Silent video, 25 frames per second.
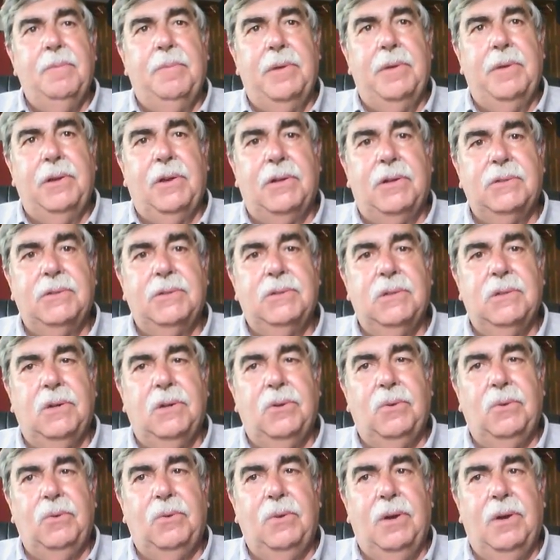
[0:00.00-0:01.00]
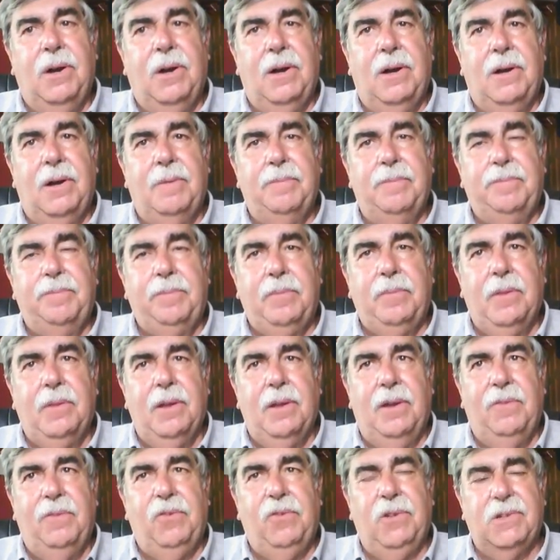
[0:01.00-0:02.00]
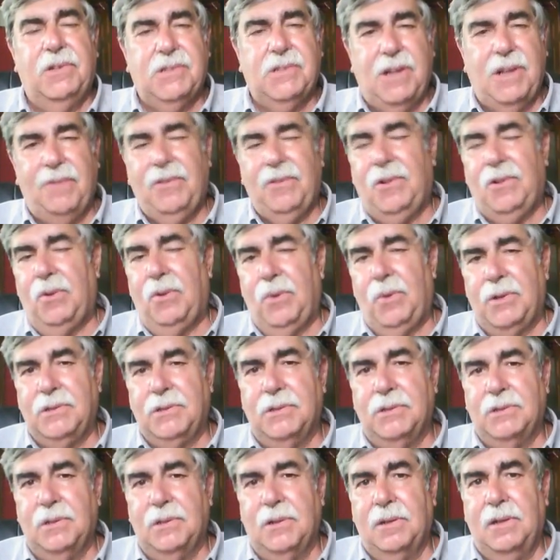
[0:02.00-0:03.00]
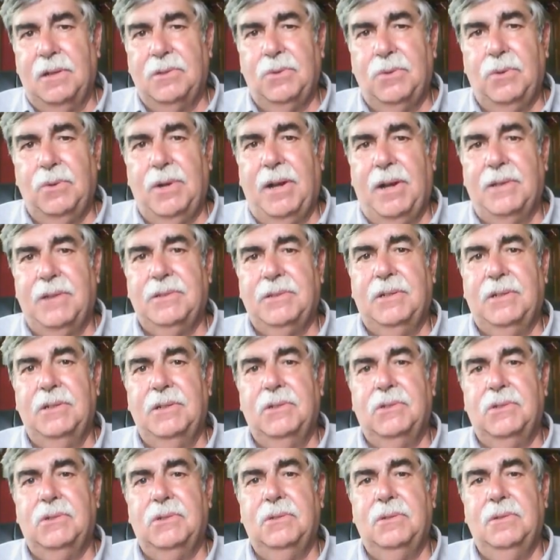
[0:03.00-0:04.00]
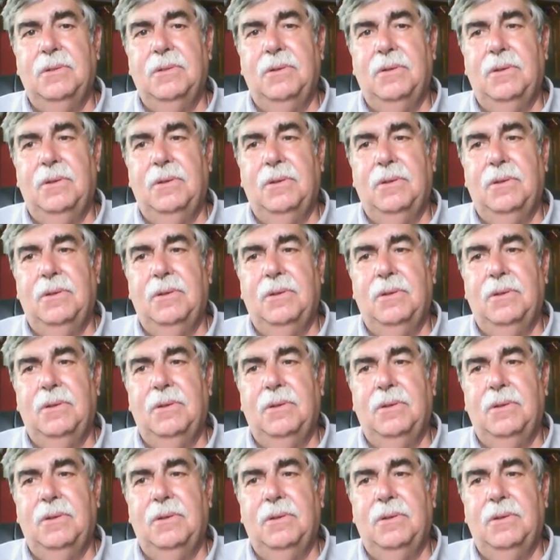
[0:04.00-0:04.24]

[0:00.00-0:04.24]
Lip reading: But also a philosophical question sometimes we would ask is,